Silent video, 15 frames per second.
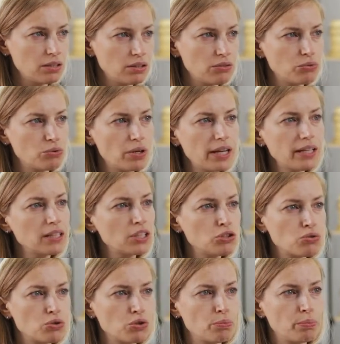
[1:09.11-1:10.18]
So rather
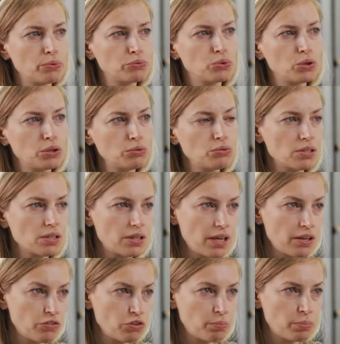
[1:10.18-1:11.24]
than only
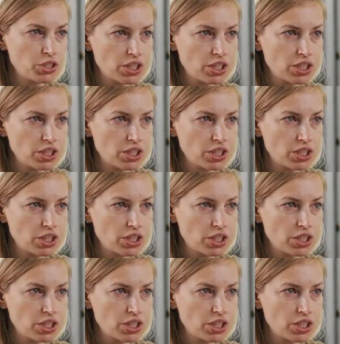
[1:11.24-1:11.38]
getting